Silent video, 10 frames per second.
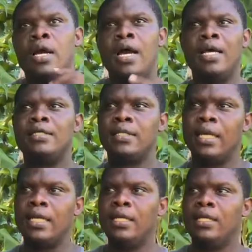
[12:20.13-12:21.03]
I
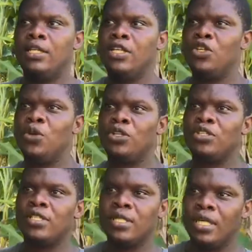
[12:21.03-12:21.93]
said you are
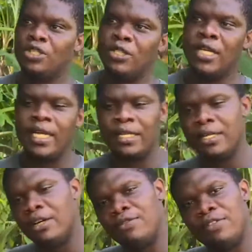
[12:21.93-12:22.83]
to stay to the
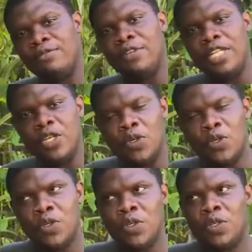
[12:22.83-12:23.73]
end of the video
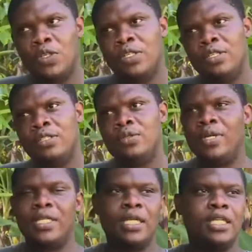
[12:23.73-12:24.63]
to
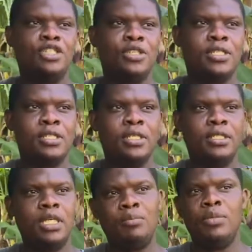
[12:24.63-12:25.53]
get an
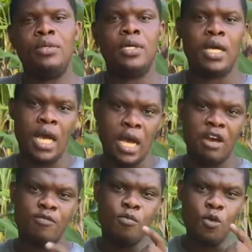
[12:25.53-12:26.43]
interesting tip. I
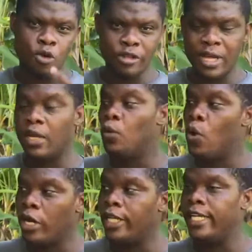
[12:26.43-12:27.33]
have more than
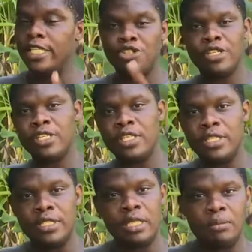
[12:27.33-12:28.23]
one
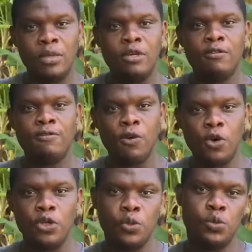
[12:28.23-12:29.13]
interesting tip
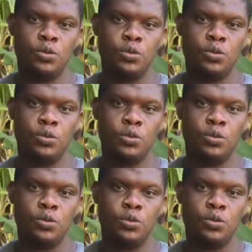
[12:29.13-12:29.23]
for you.